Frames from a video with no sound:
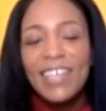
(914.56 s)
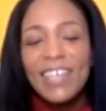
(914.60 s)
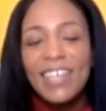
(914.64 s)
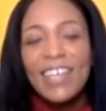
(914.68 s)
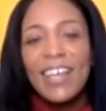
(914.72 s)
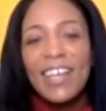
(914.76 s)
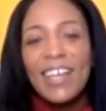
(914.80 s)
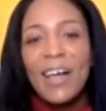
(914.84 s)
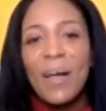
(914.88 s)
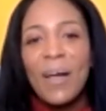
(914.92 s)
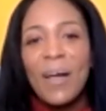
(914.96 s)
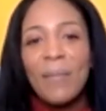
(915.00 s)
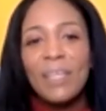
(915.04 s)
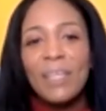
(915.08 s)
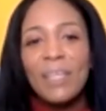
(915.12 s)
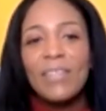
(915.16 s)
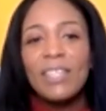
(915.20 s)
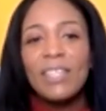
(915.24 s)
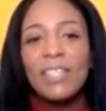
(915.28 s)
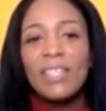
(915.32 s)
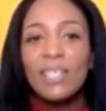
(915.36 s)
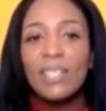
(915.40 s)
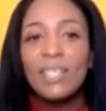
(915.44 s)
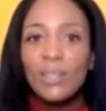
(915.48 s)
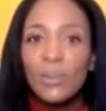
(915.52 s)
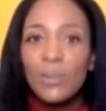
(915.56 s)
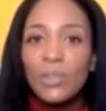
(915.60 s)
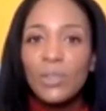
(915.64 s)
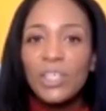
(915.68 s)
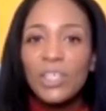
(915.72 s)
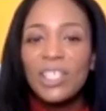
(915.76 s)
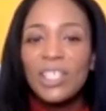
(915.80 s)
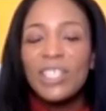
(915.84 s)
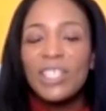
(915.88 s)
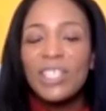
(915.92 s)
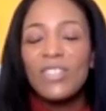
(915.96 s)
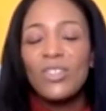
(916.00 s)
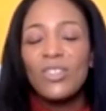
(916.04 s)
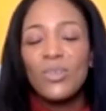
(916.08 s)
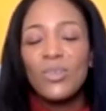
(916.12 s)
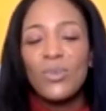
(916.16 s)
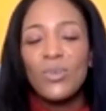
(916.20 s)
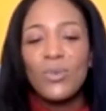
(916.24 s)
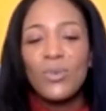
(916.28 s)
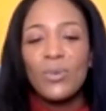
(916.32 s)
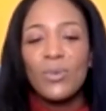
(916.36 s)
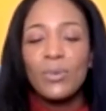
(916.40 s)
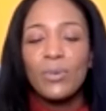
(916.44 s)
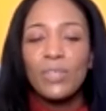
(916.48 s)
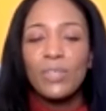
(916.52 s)
and then the solutions to
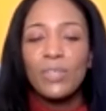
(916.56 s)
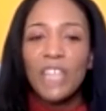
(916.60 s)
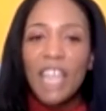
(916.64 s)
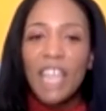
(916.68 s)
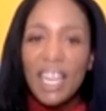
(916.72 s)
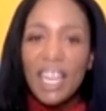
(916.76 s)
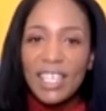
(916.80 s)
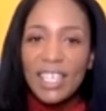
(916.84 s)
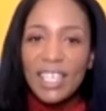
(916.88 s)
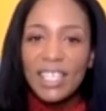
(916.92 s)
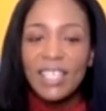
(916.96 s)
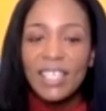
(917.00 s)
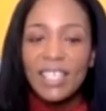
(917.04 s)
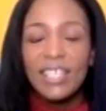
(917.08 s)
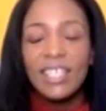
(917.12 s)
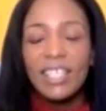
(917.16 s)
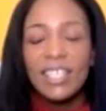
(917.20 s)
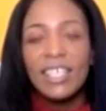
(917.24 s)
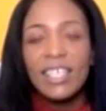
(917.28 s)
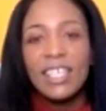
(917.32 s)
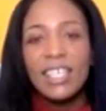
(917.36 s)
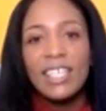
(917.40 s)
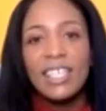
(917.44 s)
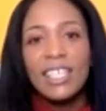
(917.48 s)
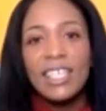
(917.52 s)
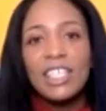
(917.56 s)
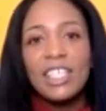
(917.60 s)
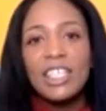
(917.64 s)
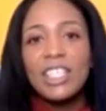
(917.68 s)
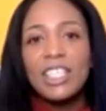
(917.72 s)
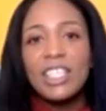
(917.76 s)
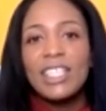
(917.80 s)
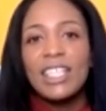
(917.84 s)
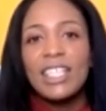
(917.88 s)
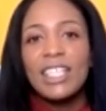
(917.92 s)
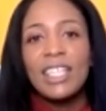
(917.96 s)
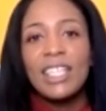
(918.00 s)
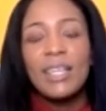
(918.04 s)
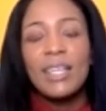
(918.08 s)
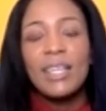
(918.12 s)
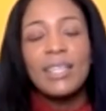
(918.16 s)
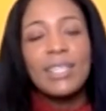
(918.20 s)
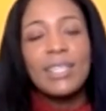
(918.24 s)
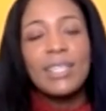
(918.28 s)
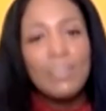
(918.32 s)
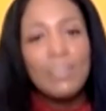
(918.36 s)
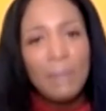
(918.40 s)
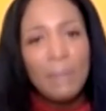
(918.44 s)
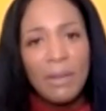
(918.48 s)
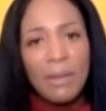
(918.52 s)
change the conditions that they're
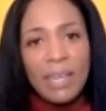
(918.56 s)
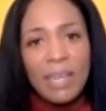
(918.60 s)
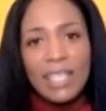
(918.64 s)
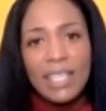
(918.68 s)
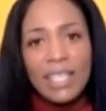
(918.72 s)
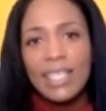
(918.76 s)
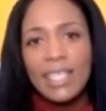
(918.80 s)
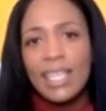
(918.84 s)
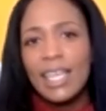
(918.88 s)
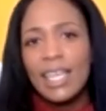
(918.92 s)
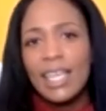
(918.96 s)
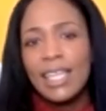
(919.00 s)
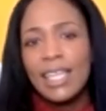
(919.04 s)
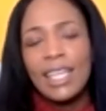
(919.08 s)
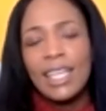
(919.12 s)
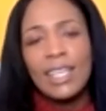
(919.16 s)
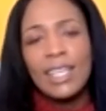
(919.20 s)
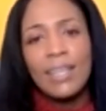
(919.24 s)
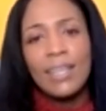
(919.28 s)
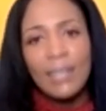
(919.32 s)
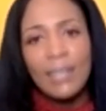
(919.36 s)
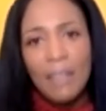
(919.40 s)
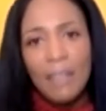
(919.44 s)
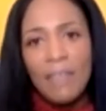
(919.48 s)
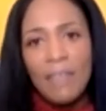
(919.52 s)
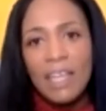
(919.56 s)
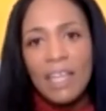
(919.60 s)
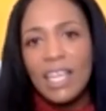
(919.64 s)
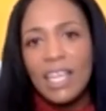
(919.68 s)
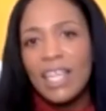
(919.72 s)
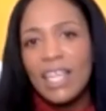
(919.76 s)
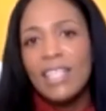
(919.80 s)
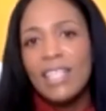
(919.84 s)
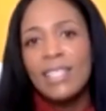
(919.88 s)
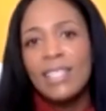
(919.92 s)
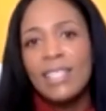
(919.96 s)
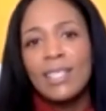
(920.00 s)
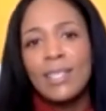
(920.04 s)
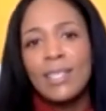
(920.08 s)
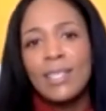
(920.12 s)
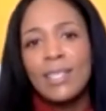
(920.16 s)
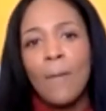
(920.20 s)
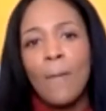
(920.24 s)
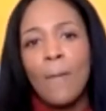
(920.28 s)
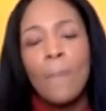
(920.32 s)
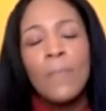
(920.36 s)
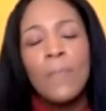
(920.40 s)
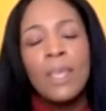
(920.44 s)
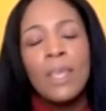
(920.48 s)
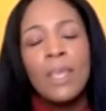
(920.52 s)
experiencing and that they're living in.
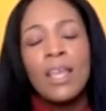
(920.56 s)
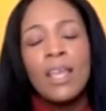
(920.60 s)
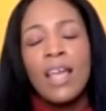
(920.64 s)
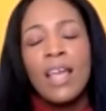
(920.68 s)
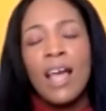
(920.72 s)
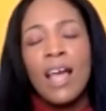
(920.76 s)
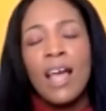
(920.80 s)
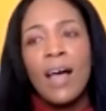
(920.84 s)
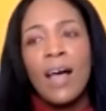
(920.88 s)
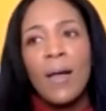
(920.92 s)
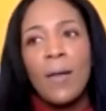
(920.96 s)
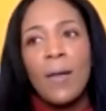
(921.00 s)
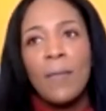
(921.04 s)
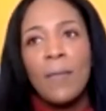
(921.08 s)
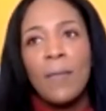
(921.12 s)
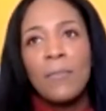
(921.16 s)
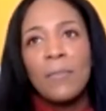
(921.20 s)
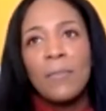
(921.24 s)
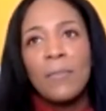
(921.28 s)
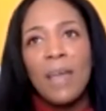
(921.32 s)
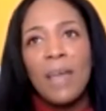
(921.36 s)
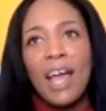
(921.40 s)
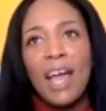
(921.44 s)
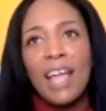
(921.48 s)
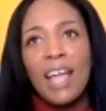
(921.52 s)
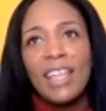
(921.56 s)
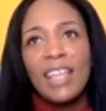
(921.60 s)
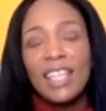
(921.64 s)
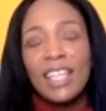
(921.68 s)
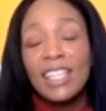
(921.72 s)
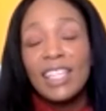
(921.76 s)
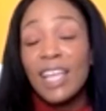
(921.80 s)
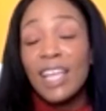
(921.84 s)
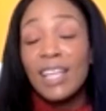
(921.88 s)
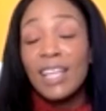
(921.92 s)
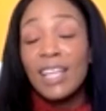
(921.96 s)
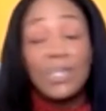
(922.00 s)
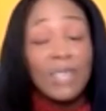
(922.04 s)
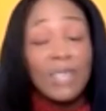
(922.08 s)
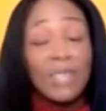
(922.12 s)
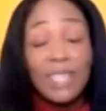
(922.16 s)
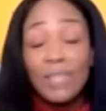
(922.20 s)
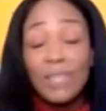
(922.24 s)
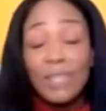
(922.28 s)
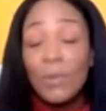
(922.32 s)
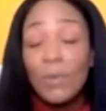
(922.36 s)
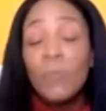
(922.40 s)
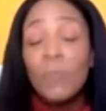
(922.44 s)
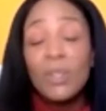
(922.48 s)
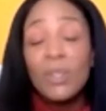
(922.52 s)
So I think
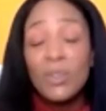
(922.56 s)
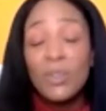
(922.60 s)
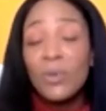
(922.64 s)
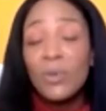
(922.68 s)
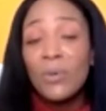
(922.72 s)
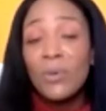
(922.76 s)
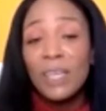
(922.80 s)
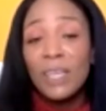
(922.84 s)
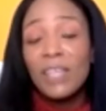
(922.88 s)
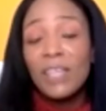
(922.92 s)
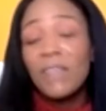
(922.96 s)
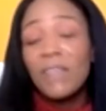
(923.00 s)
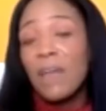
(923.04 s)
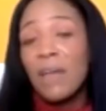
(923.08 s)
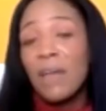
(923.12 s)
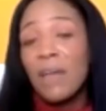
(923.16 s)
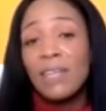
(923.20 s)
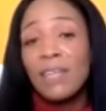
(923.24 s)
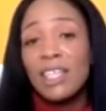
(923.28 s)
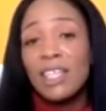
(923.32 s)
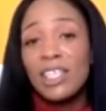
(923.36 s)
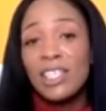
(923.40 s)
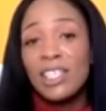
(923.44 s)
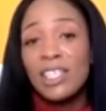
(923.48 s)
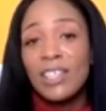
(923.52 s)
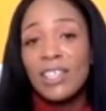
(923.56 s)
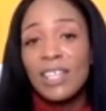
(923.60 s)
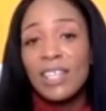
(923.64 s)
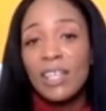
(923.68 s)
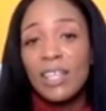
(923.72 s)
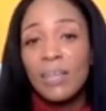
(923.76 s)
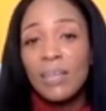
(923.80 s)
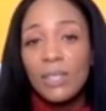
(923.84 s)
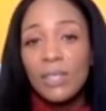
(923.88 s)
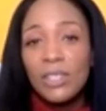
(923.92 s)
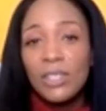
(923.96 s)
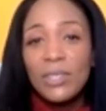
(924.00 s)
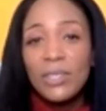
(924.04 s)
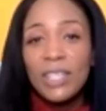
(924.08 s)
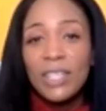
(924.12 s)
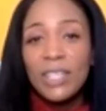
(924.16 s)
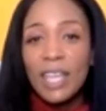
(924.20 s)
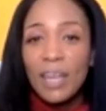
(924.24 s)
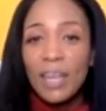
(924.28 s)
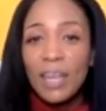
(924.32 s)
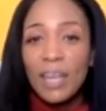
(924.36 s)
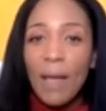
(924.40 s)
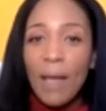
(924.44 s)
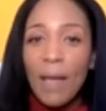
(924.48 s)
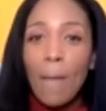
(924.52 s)
that's what we do at the foundations. I think what you
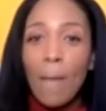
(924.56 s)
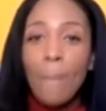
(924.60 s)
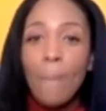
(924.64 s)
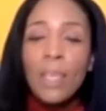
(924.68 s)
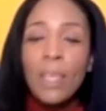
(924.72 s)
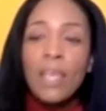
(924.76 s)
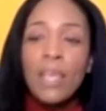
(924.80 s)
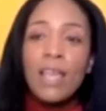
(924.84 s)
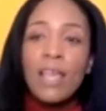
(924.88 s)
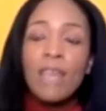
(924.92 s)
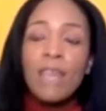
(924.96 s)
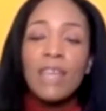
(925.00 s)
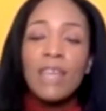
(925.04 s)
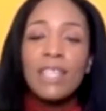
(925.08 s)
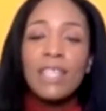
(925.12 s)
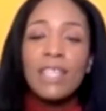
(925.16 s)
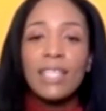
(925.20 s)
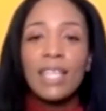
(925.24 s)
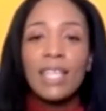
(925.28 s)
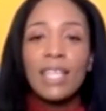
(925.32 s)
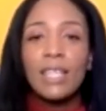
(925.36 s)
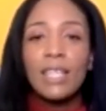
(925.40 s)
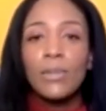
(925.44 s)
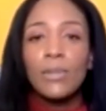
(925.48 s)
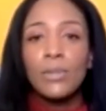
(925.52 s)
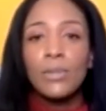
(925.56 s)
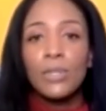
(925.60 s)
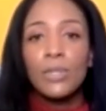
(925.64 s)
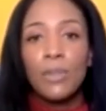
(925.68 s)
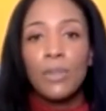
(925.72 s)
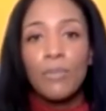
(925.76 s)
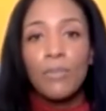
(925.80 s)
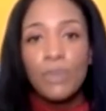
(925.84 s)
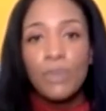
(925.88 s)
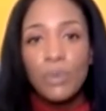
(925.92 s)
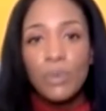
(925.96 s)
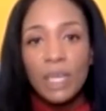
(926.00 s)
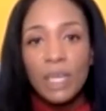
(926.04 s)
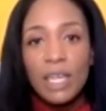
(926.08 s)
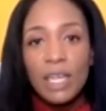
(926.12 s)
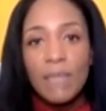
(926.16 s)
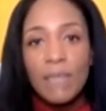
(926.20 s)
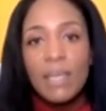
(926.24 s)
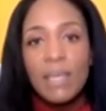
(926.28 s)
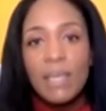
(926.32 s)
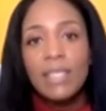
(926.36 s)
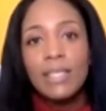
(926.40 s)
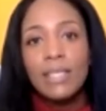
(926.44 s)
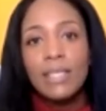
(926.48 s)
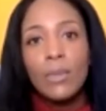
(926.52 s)
said about investing in those
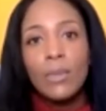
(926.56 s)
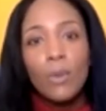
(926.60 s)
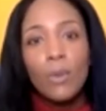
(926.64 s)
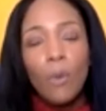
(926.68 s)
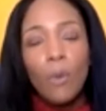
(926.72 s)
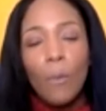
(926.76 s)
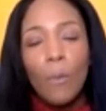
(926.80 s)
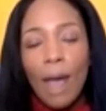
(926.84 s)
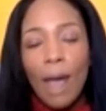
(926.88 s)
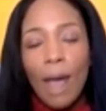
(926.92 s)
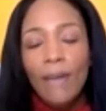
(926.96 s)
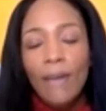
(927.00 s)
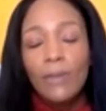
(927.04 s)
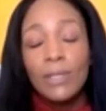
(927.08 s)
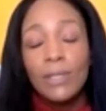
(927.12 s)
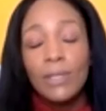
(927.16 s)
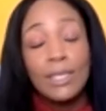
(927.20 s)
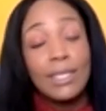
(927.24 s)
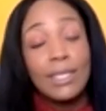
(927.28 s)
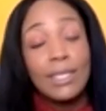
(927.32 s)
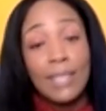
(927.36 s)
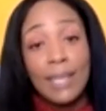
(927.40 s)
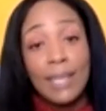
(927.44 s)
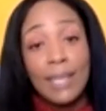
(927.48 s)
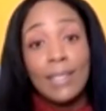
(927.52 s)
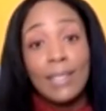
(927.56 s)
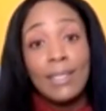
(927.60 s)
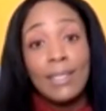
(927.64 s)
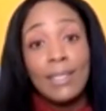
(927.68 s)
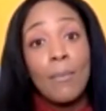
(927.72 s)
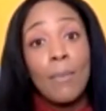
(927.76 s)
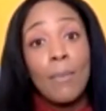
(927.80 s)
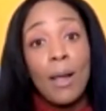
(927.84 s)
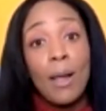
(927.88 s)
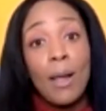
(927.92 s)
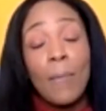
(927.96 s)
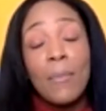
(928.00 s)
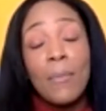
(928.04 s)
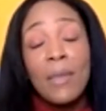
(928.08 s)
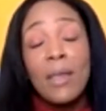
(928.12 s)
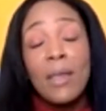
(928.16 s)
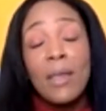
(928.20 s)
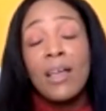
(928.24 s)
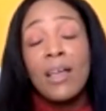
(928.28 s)
community-based local models and scaling them up